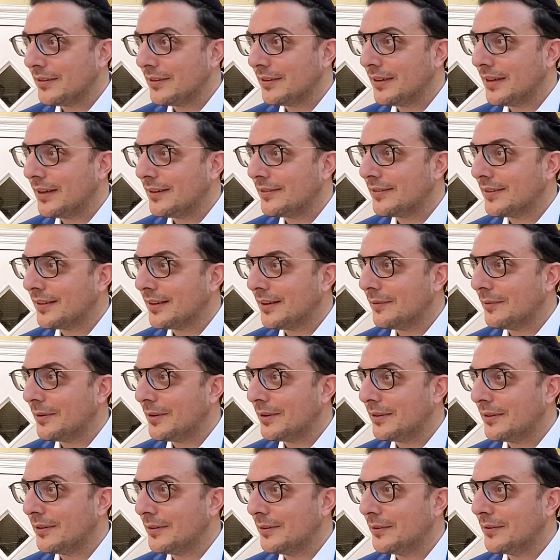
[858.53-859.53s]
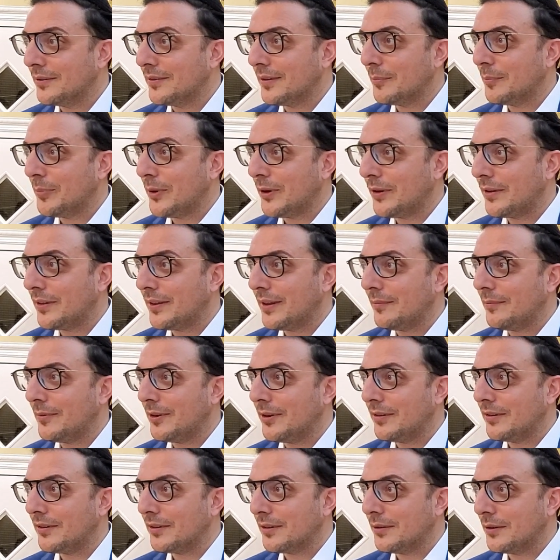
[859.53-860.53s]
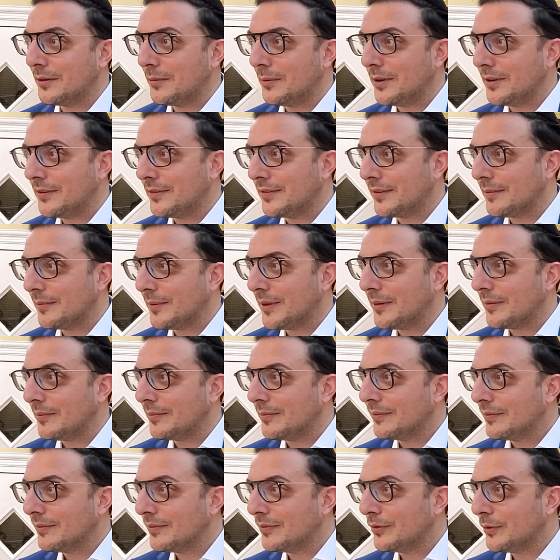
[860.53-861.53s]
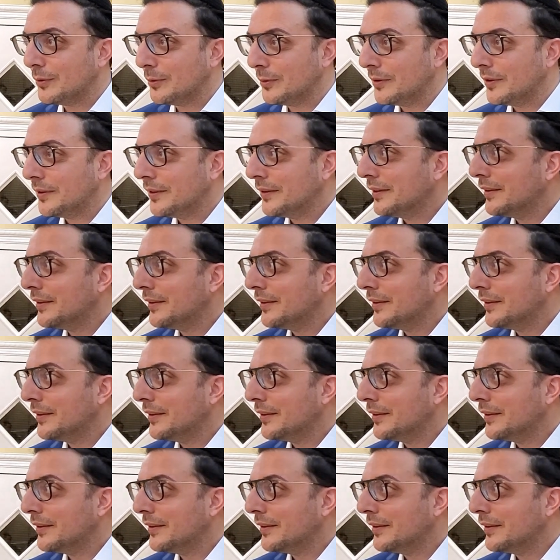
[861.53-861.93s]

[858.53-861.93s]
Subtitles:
the last thing I want to do is that part of that money should go to waste on my food.